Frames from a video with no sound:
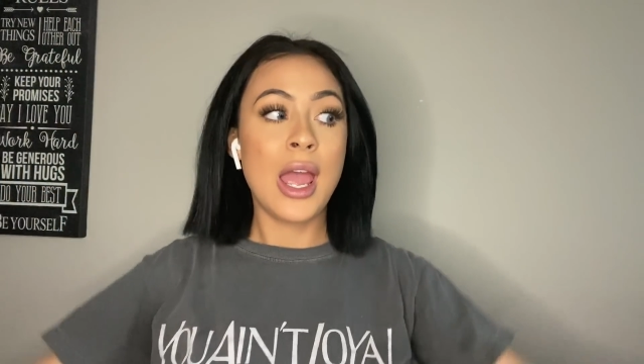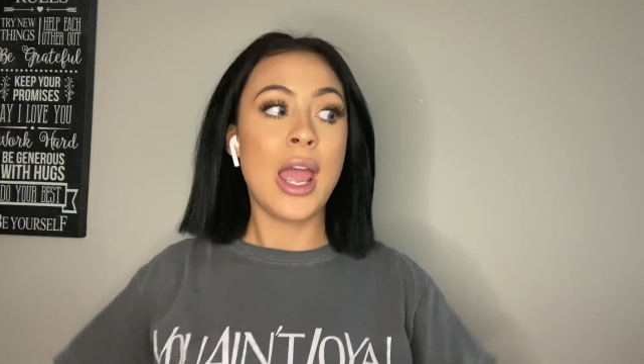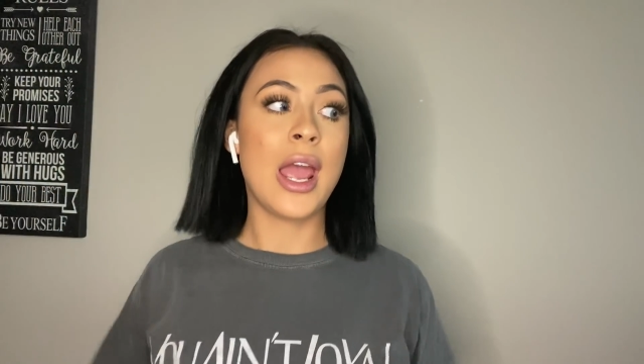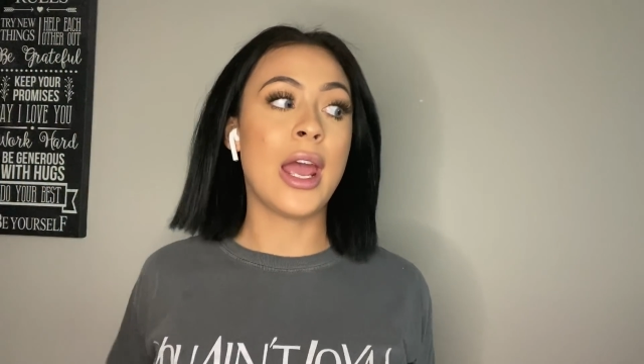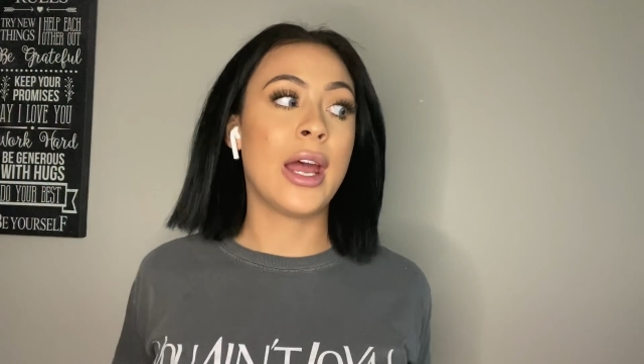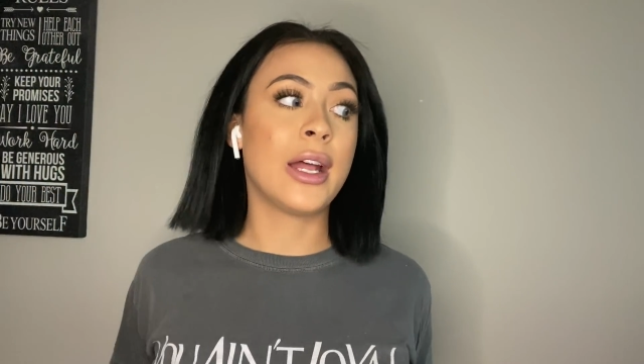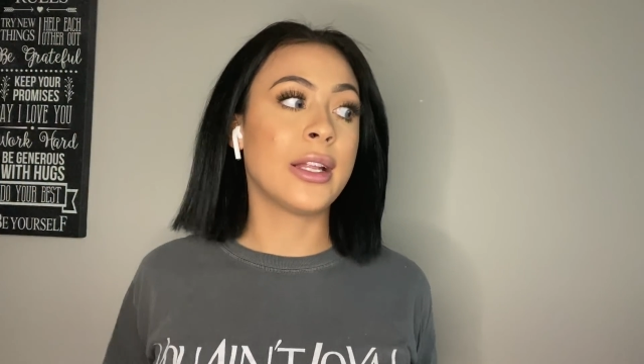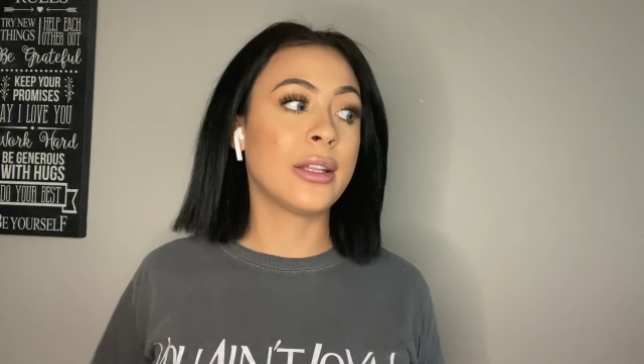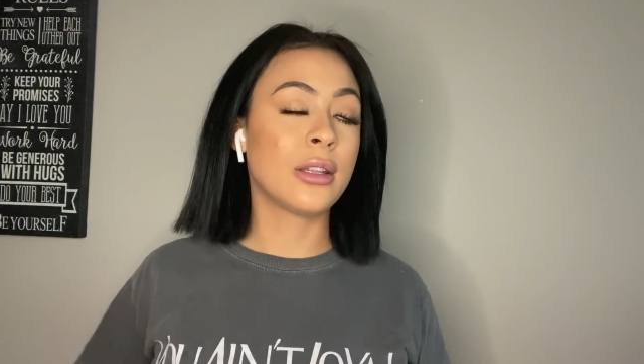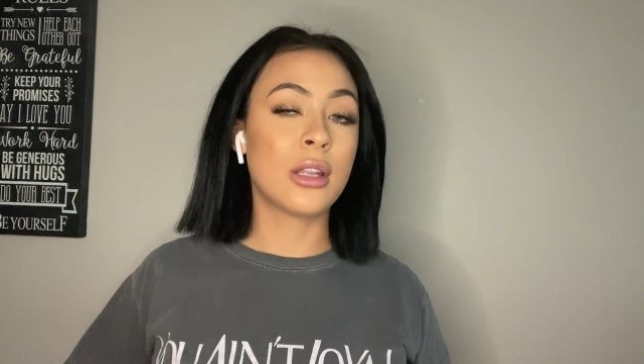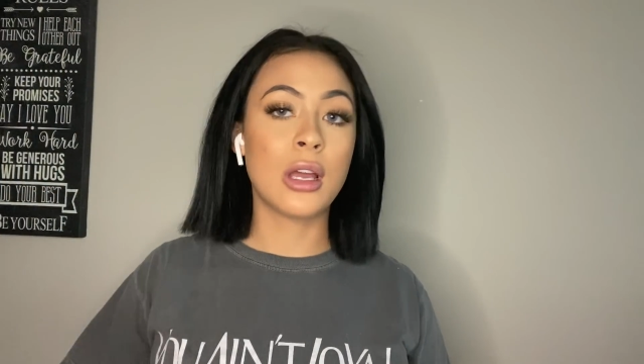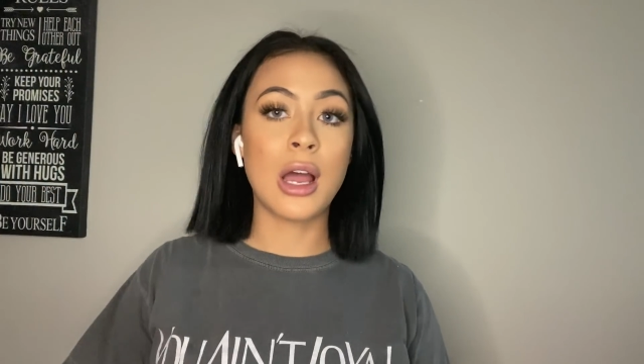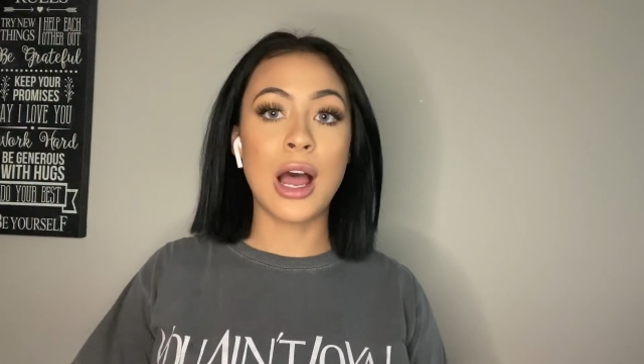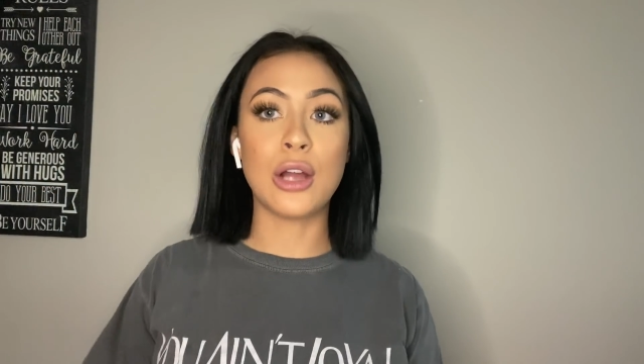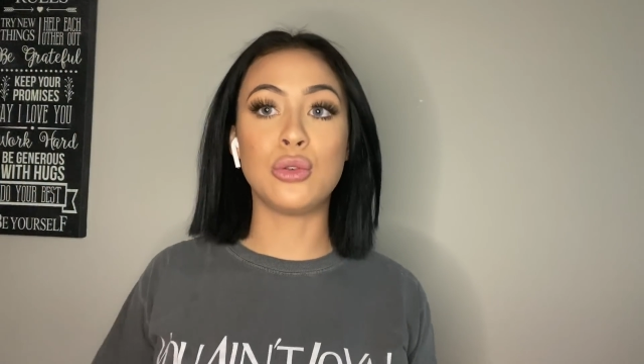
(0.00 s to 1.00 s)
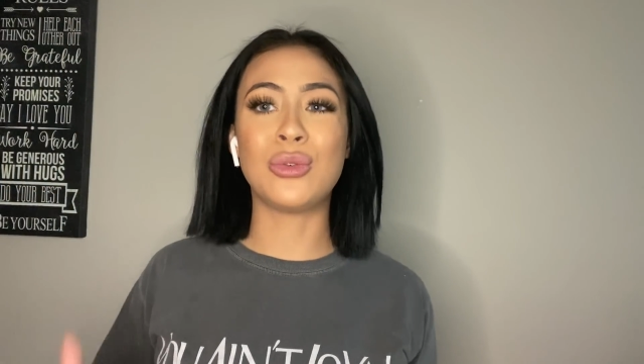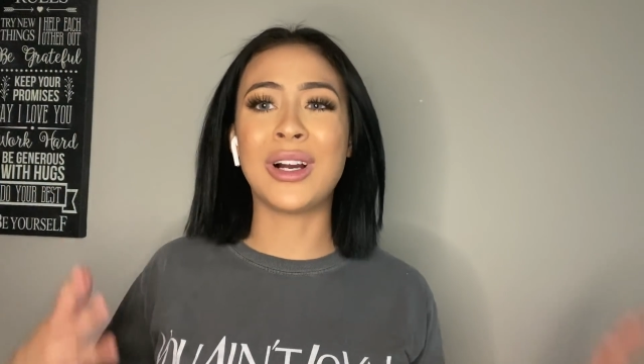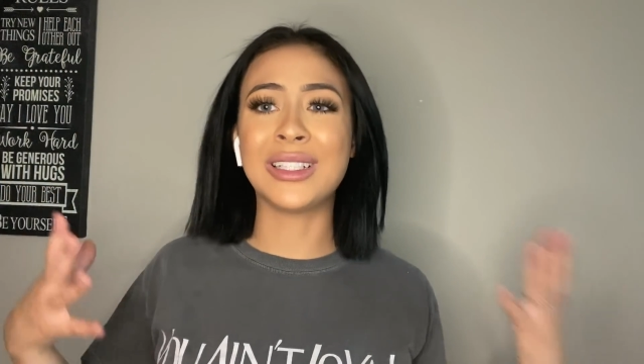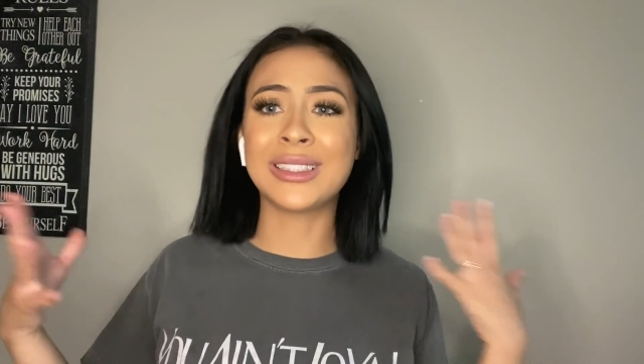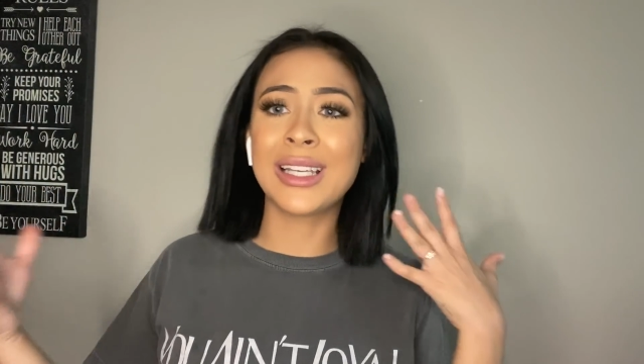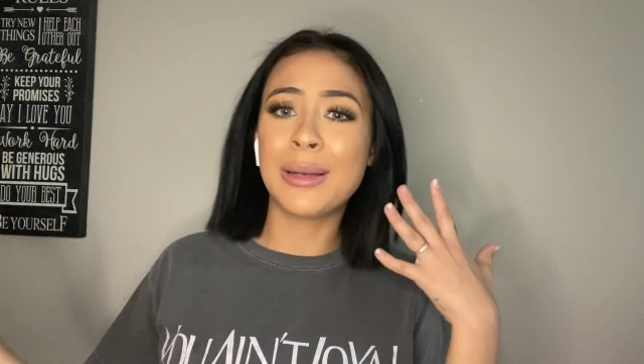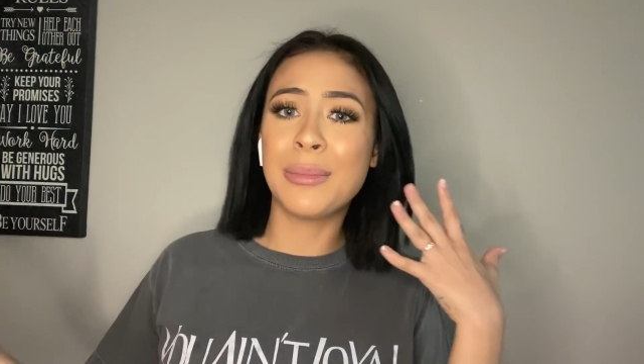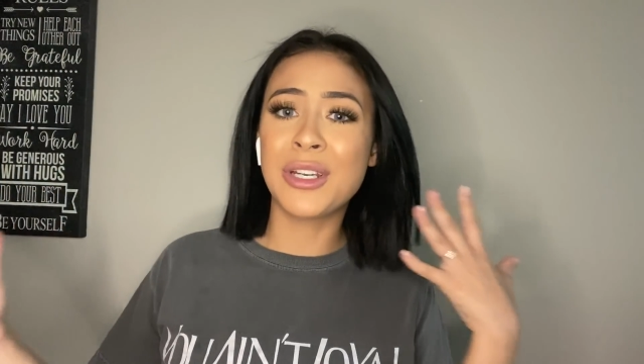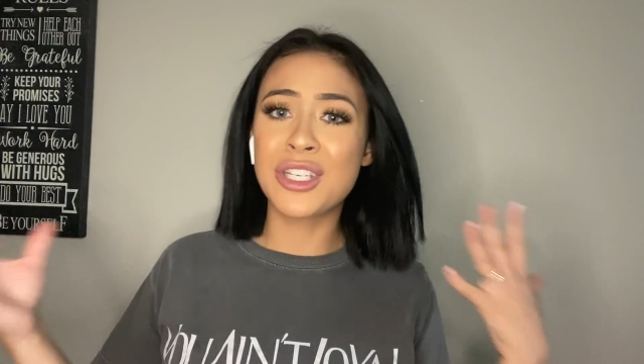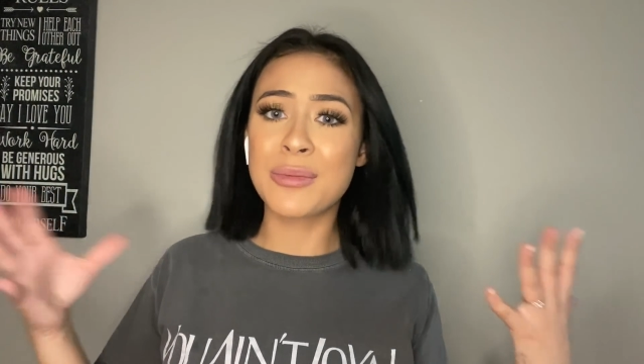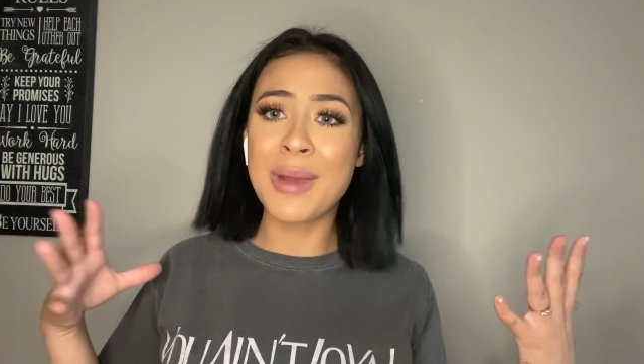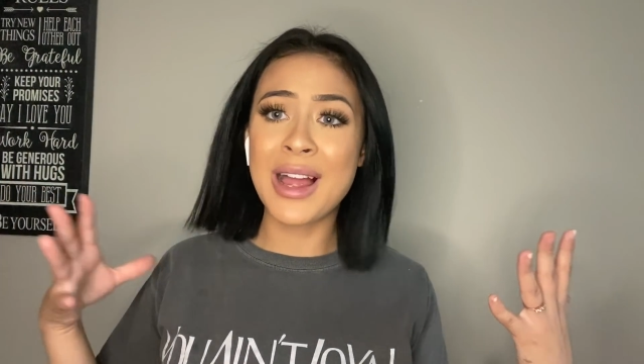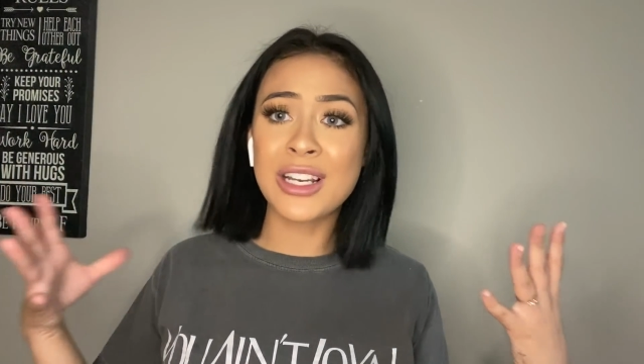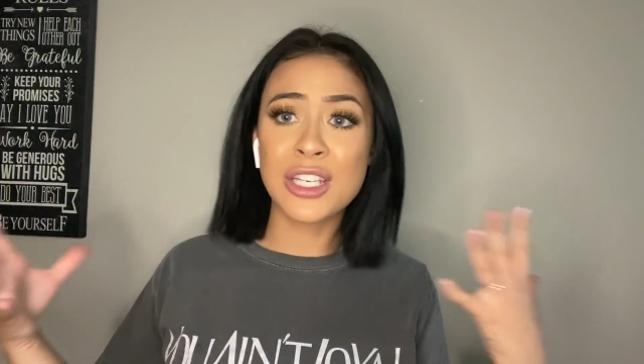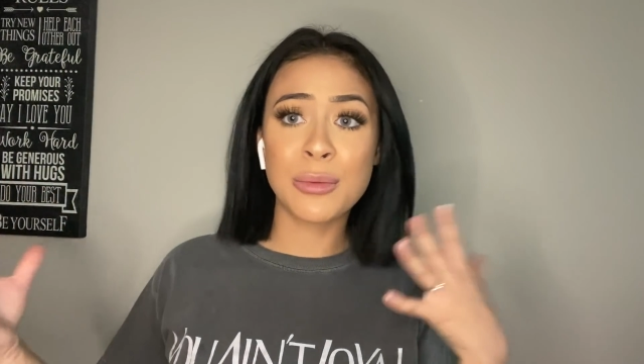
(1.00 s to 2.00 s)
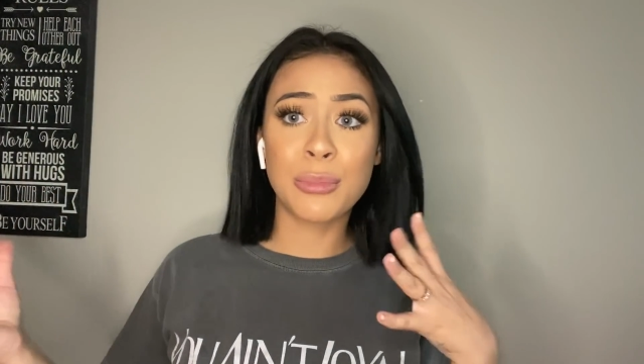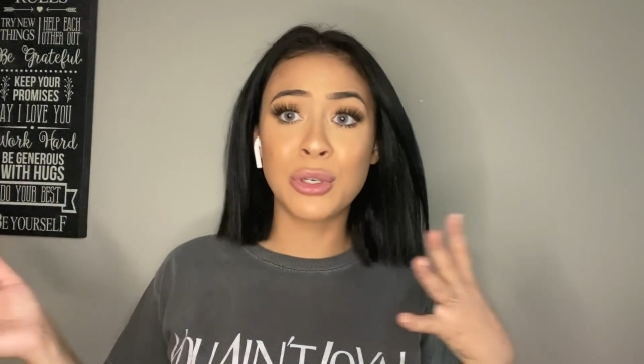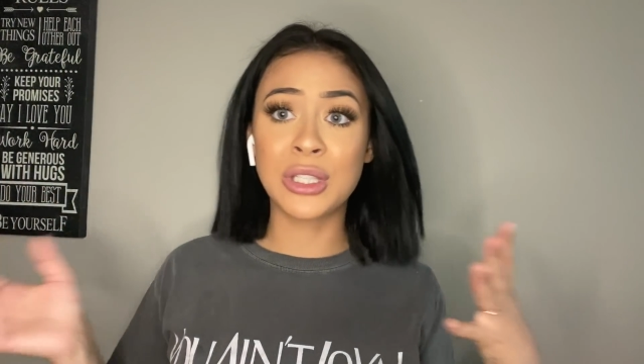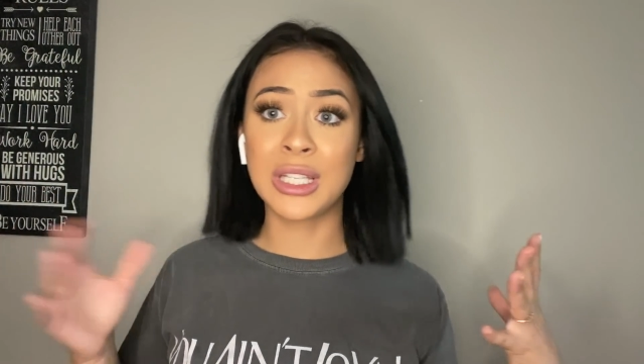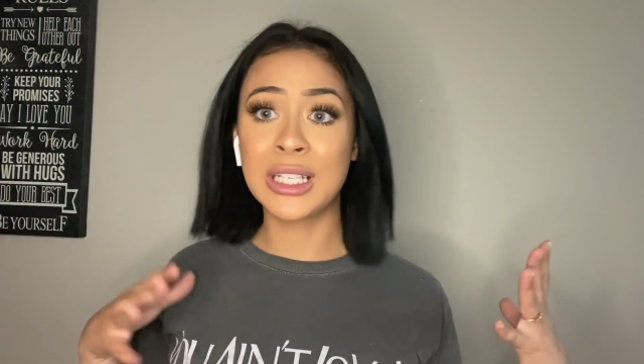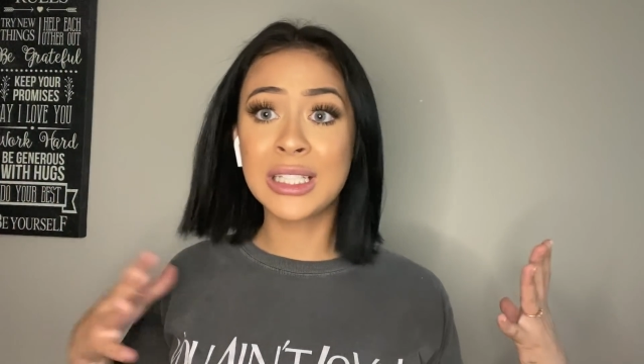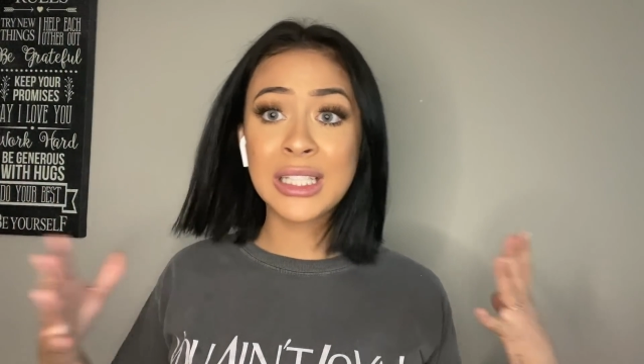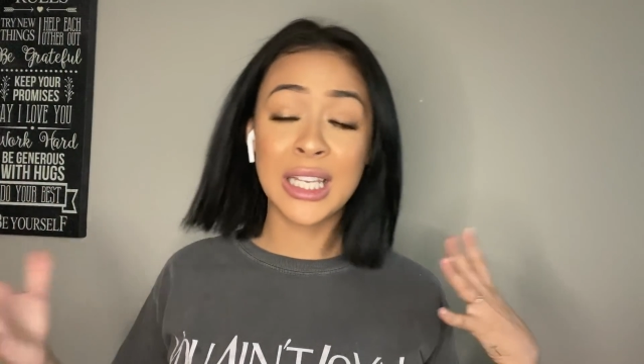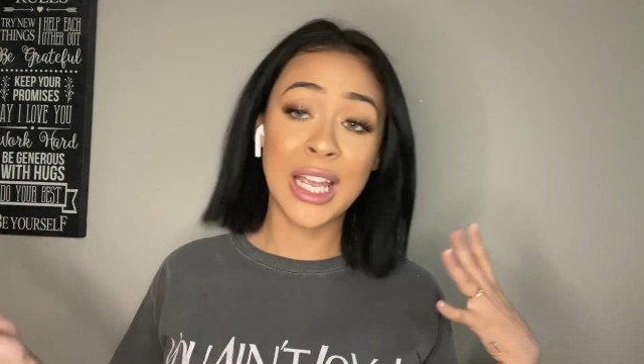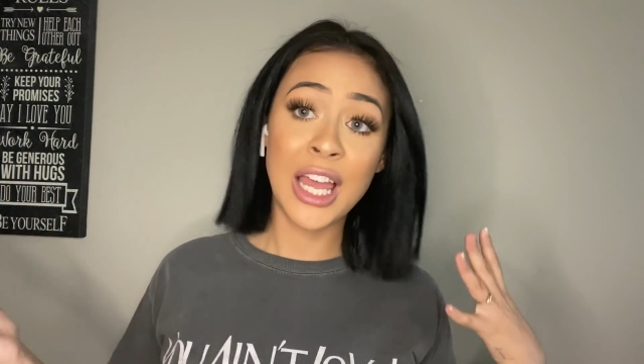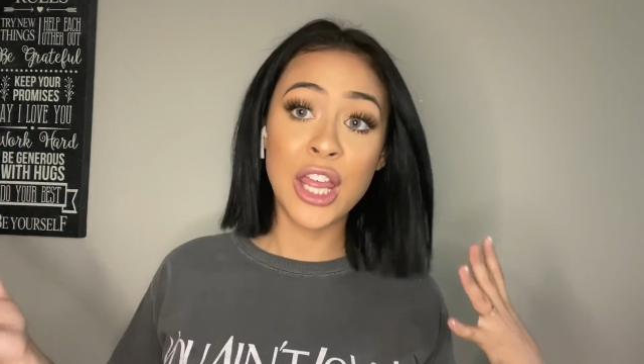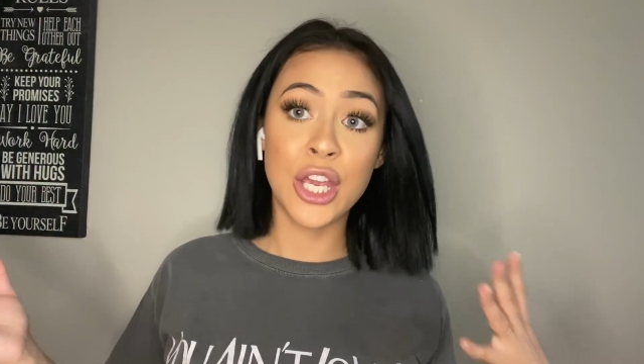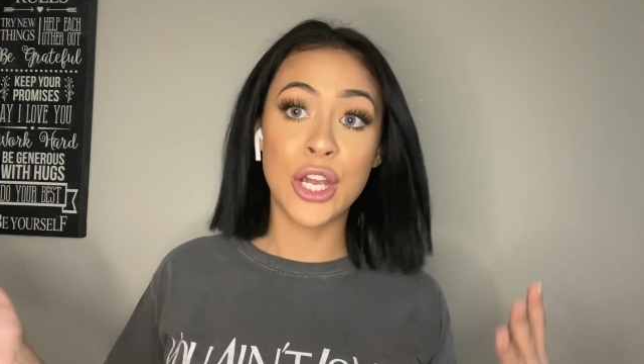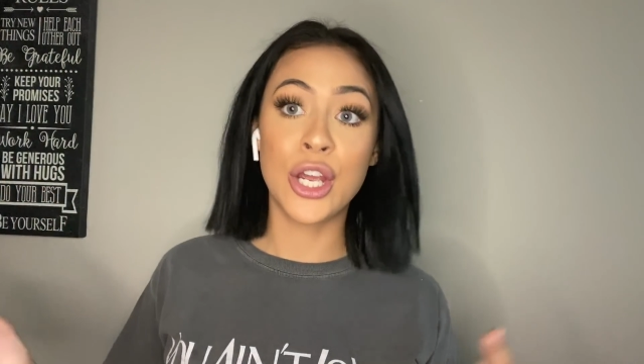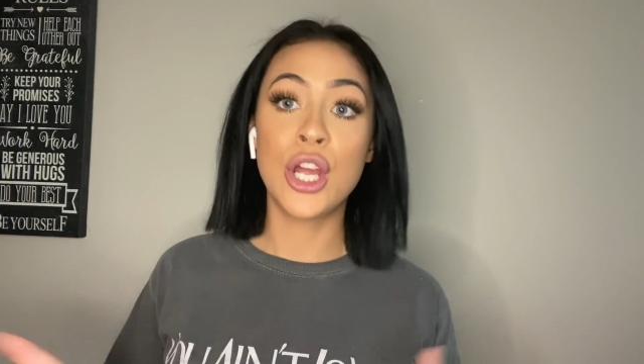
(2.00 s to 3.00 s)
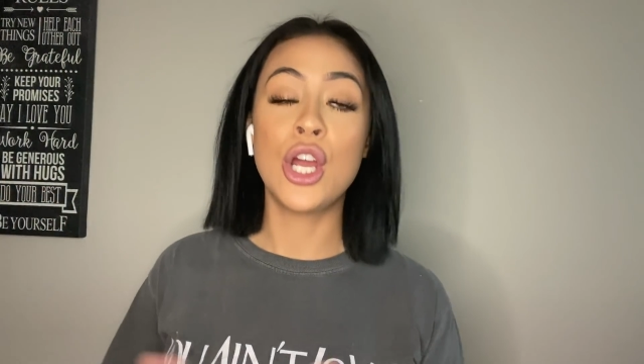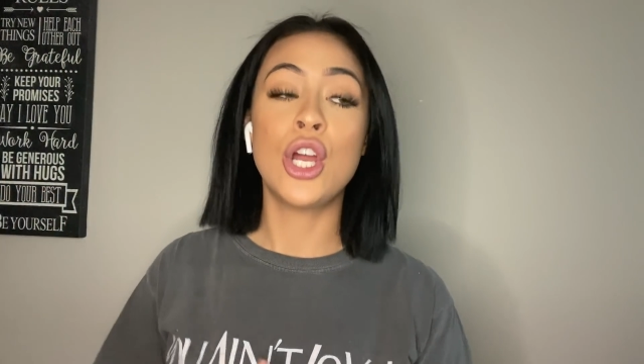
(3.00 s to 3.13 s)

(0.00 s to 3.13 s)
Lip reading: and how you guys can mix match and put things together.